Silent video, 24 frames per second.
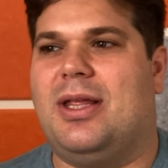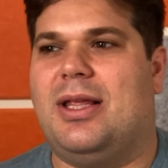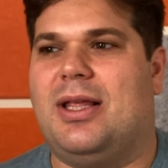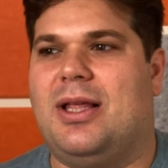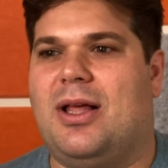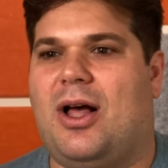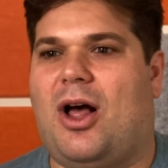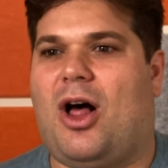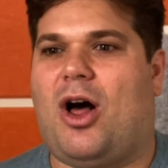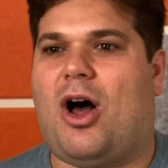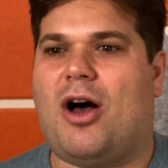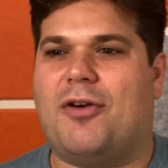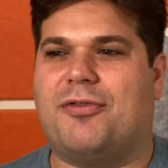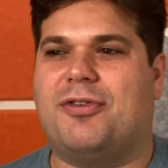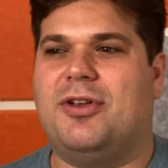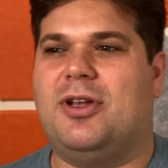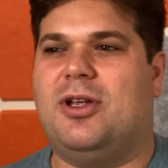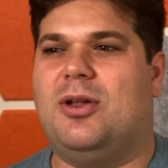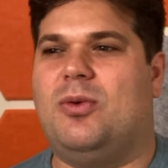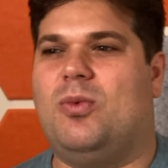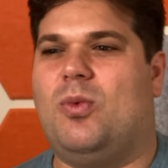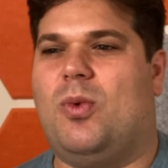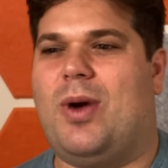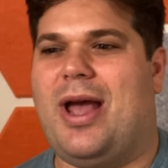
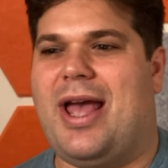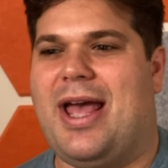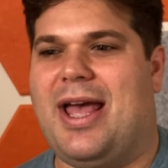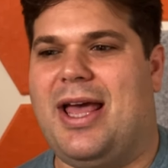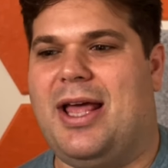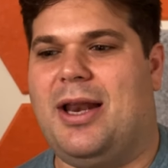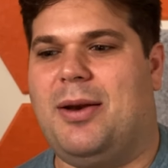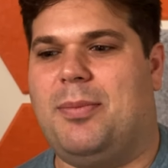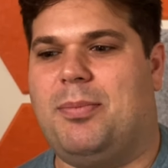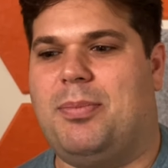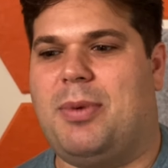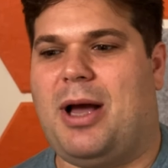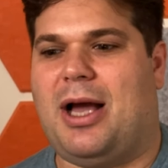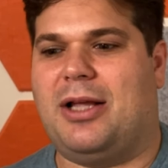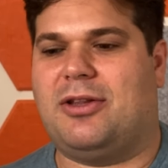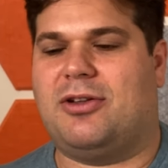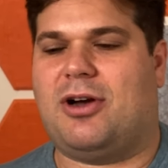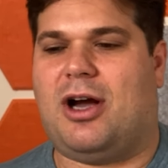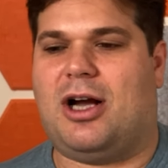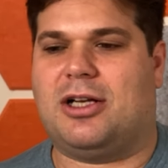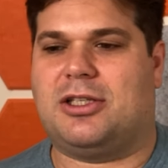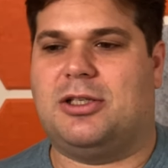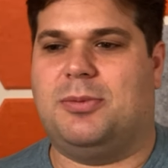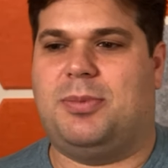often when I
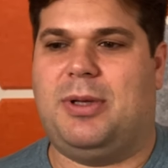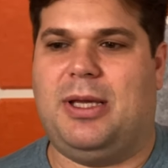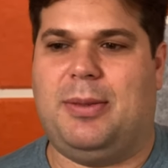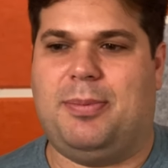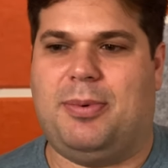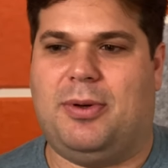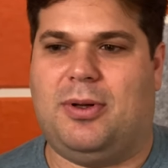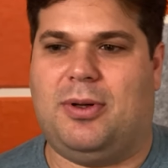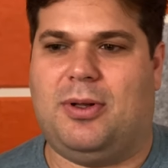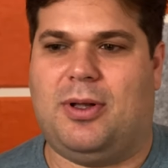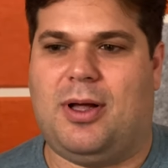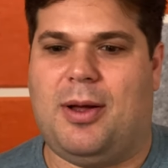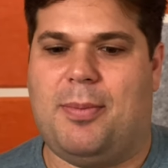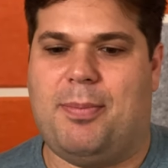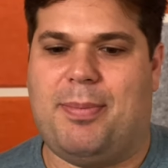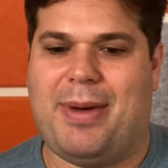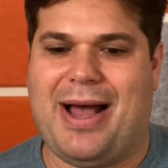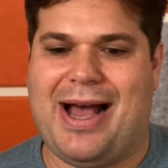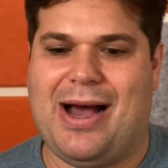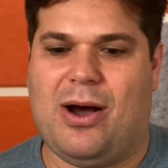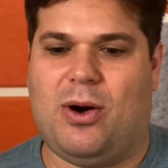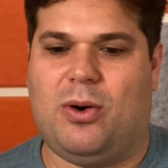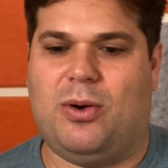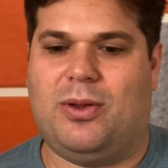talk to people
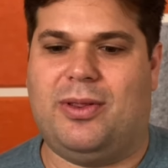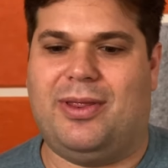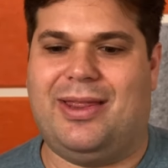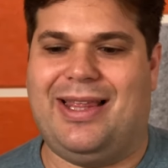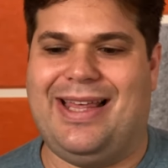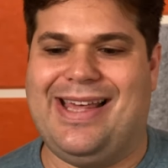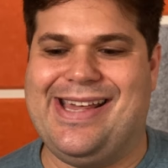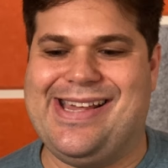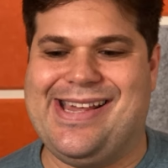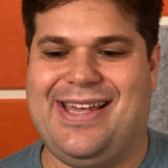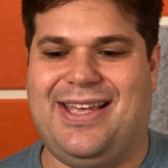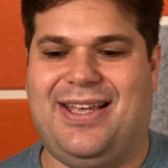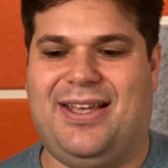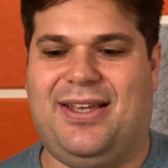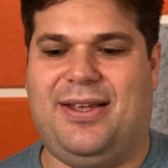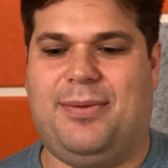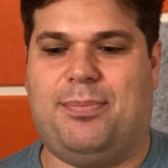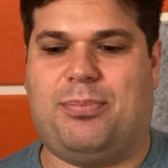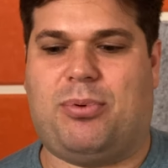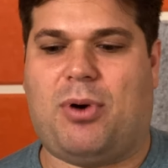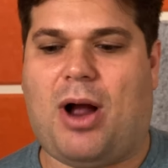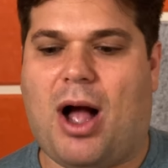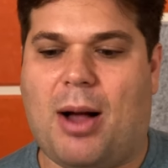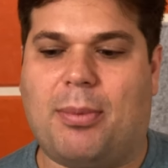about the
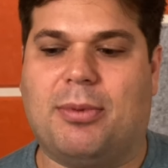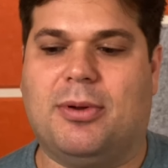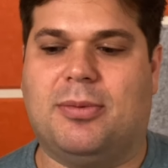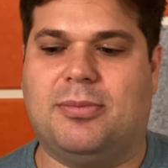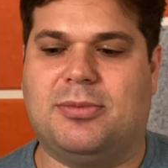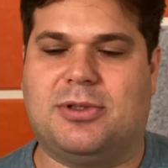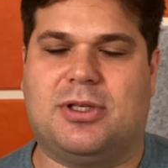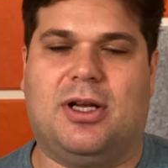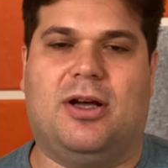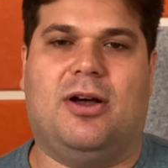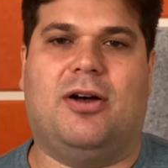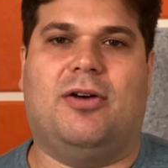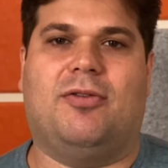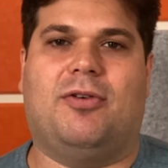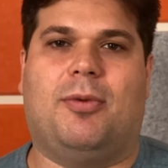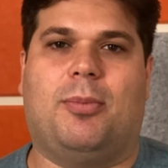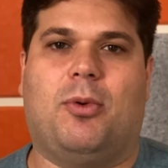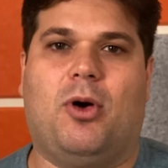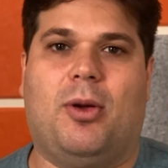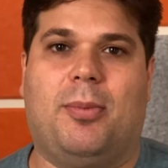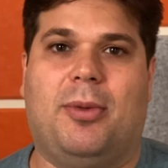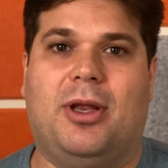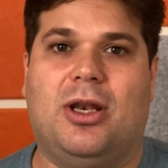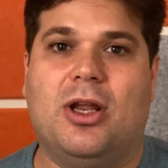problems of
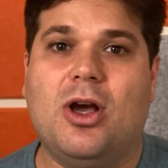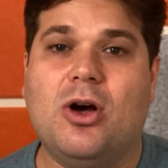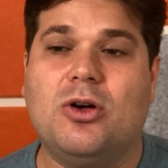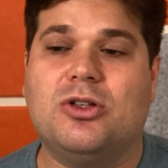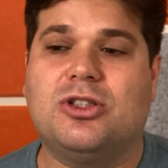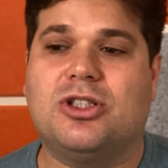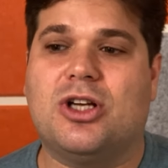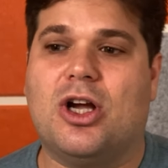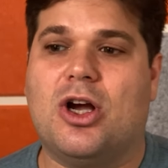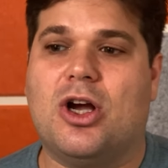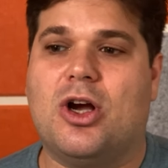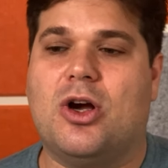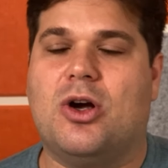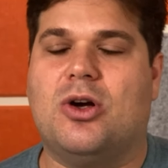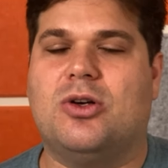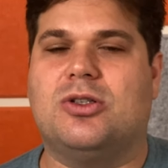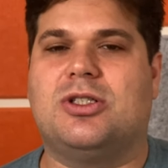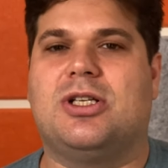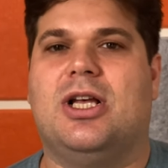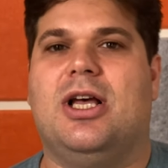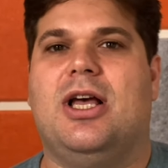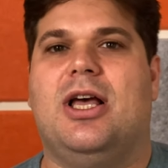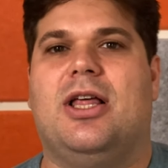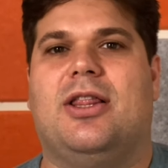appointment
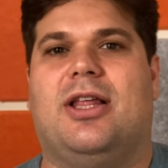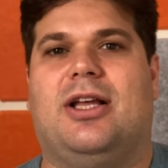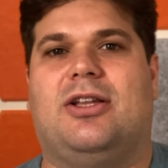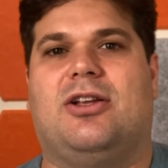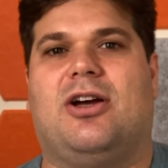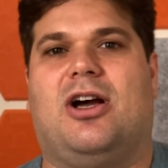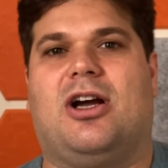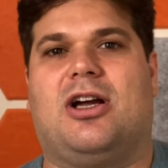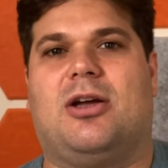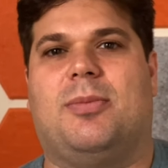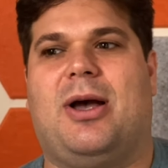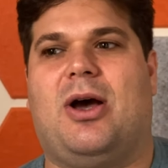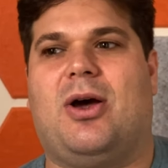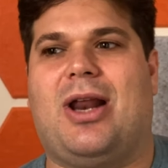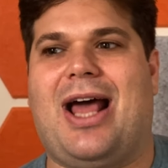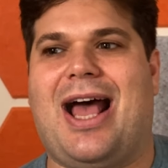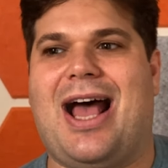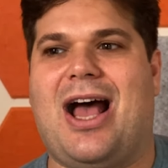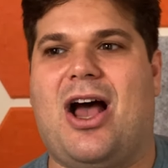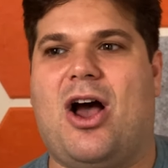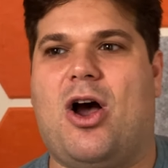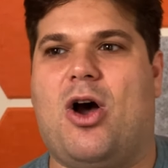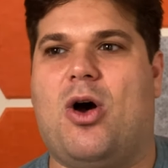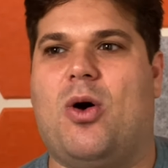no-shows, they talk about
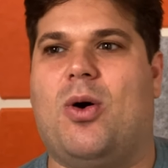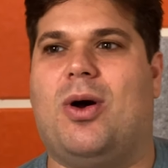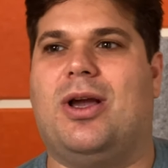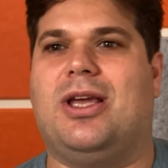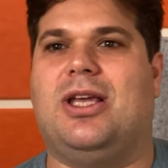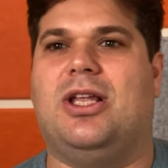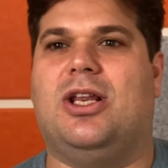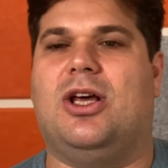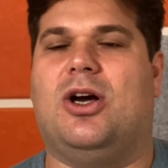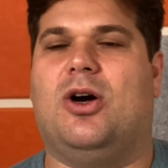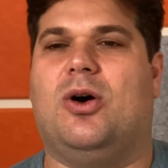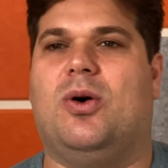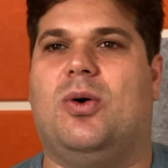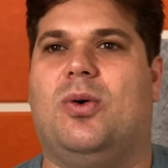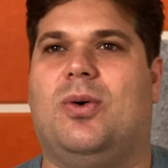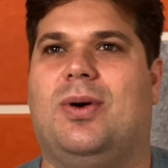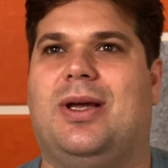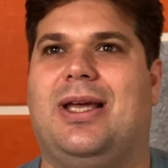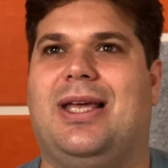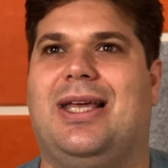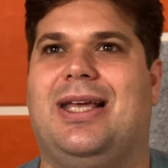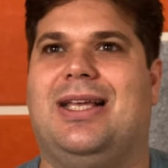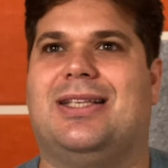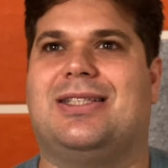how,
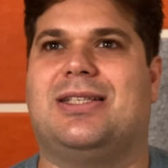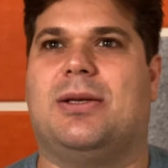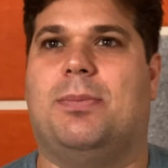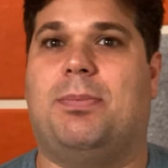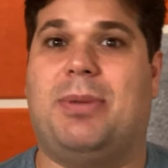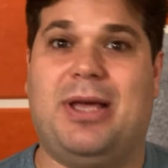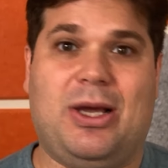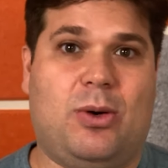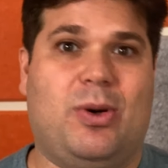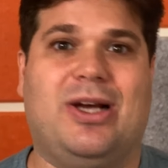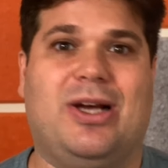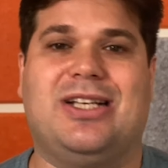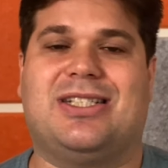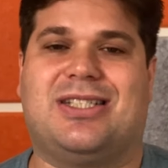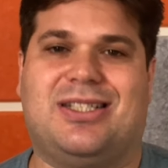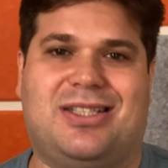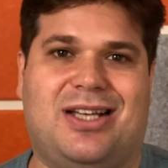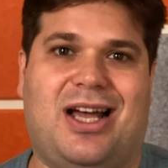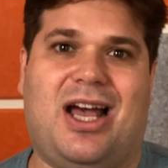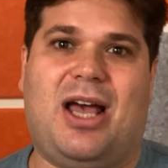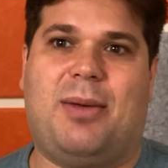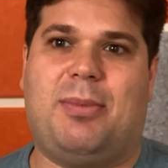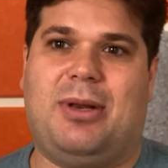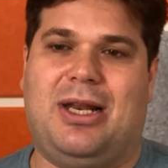it's a big waste of
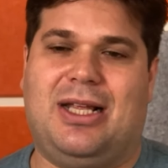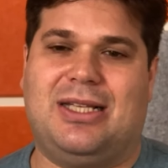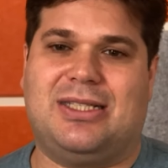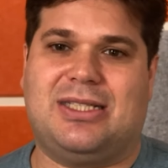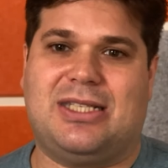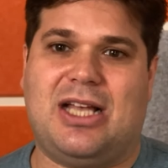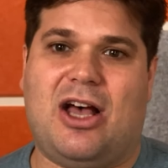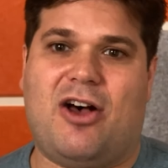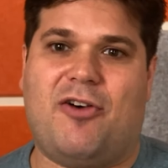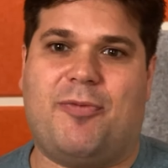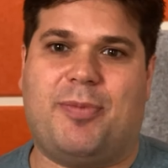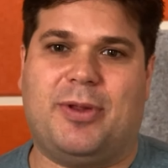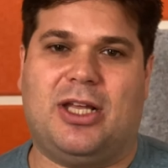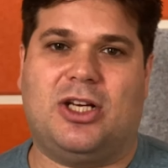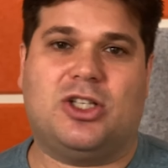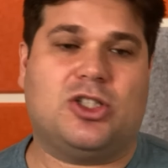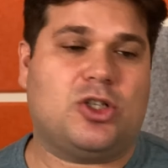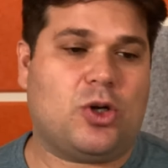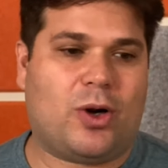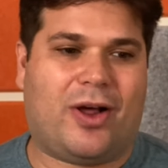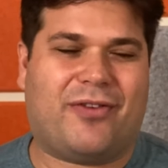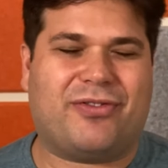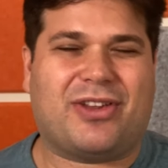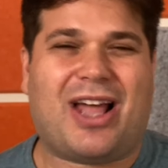time in itself, but they just
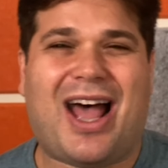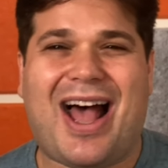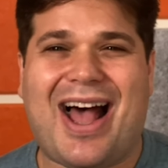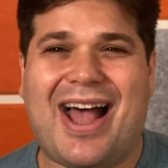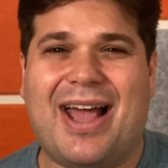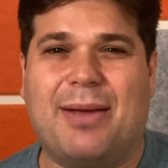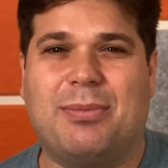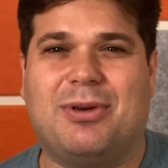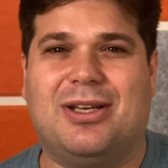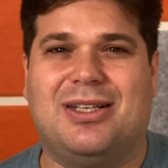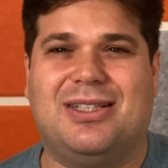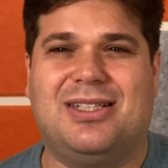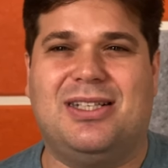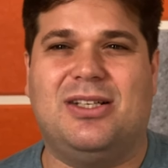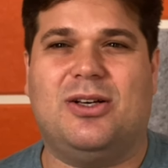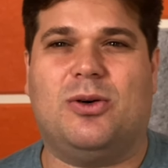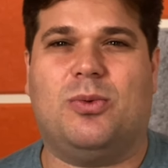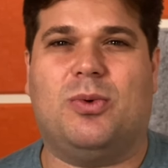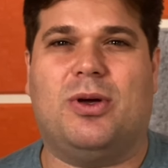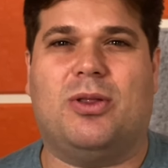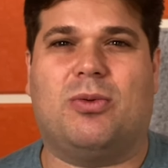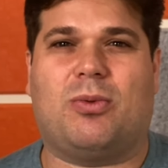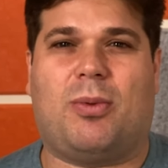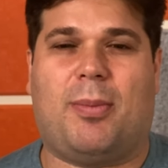don't have time to deal
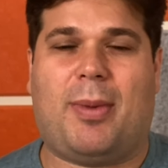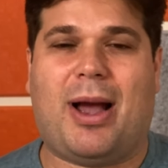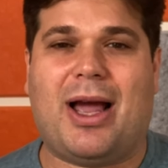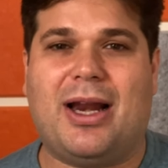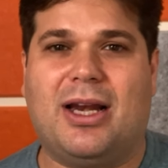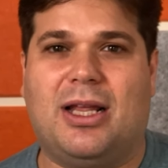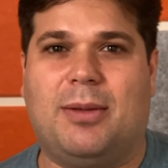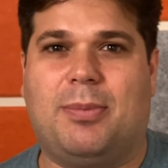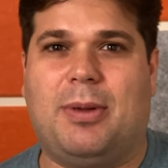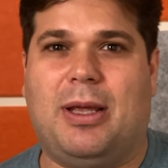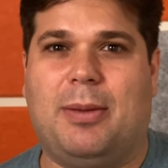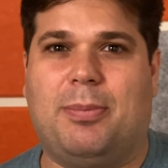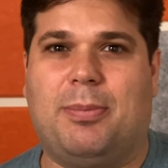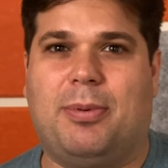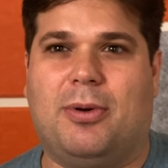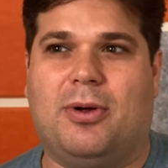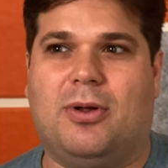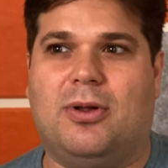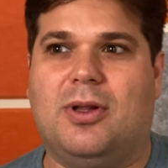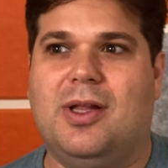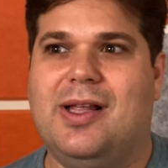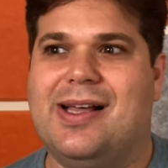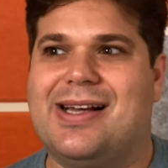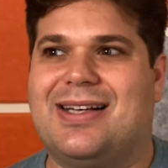with reminding
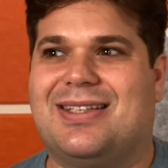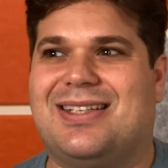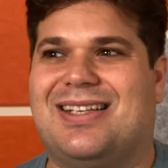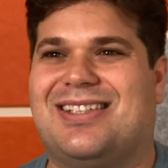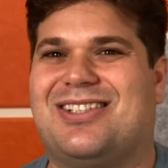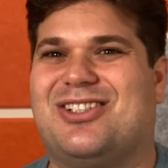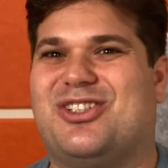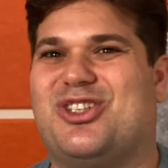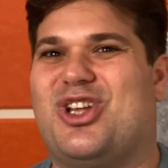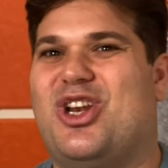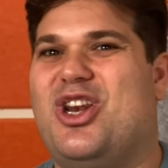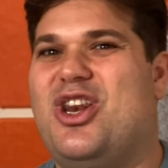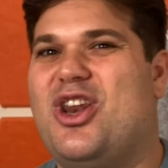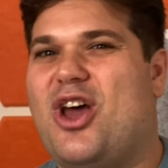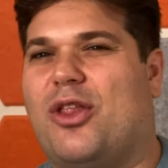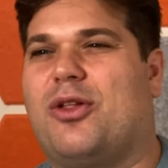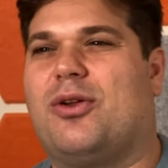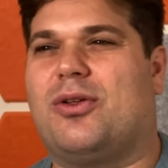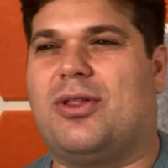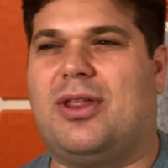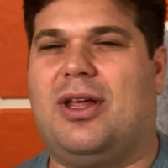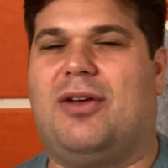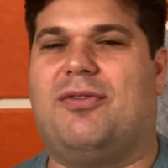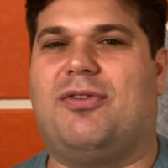people because that's just
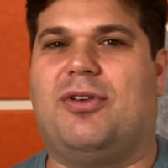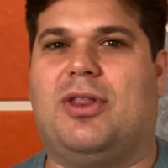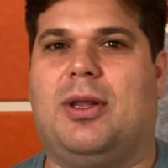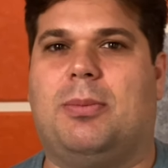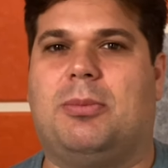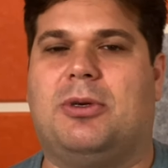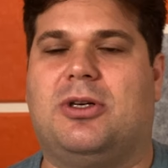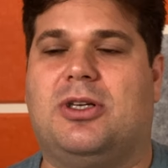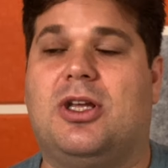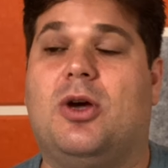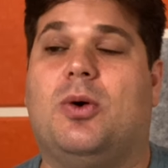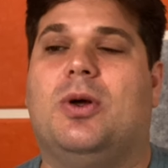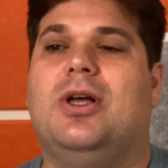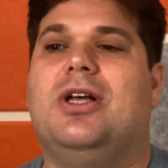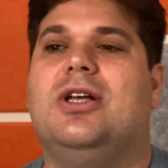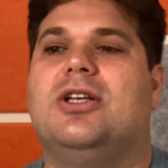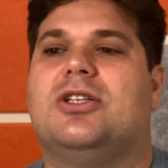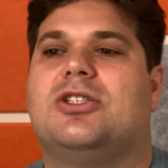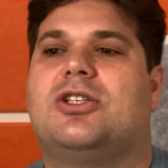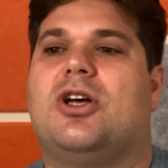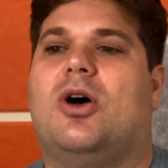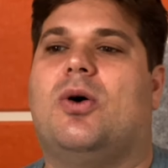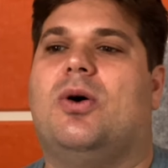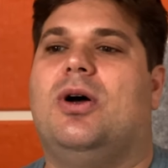another thing for them to do.
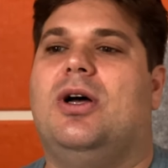So,